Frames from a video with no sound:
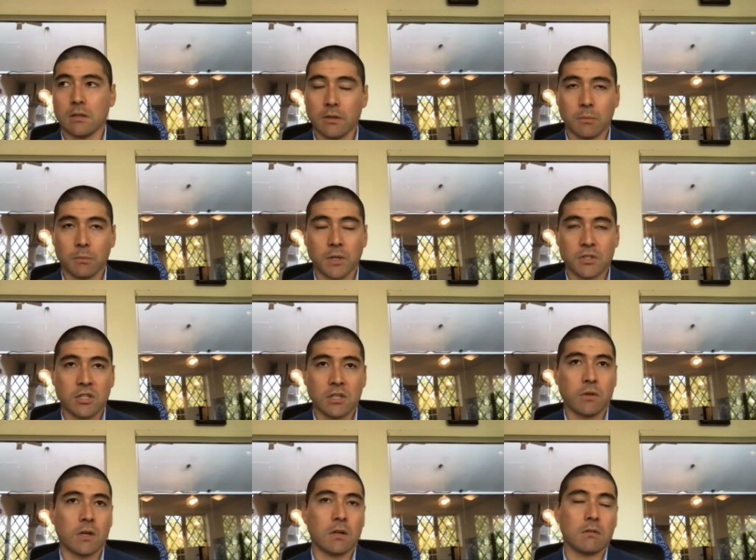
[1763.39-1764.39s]

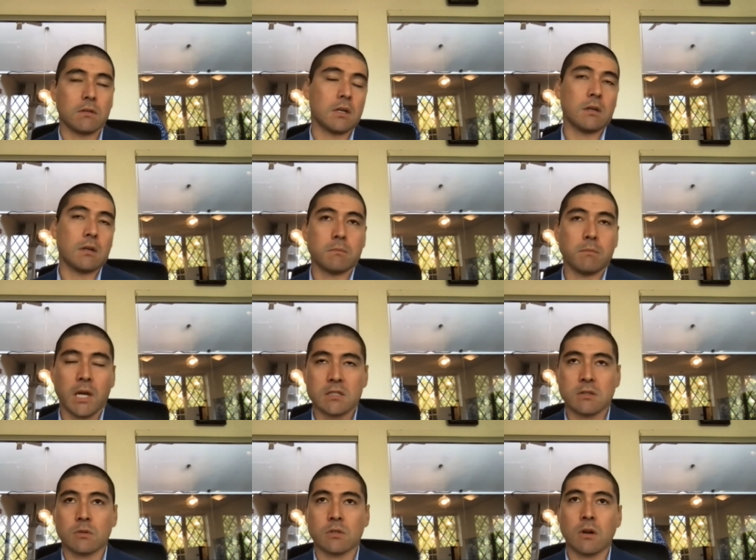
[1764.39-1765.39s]
achieve a
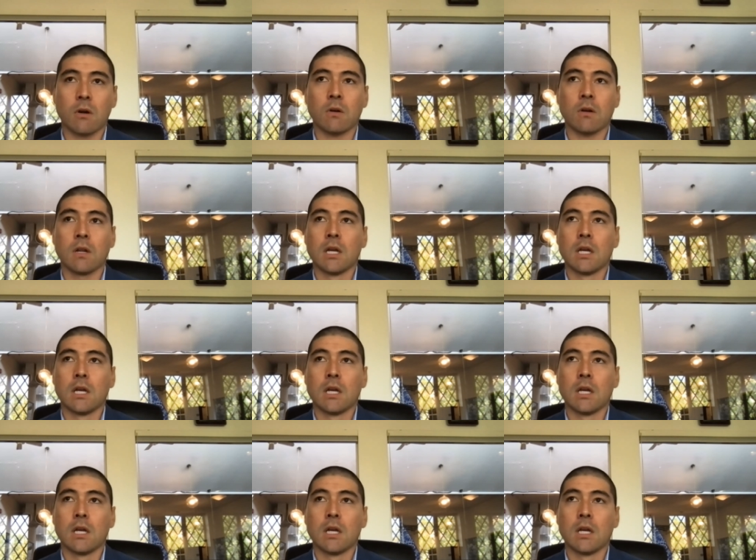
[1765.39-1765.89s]
magic return.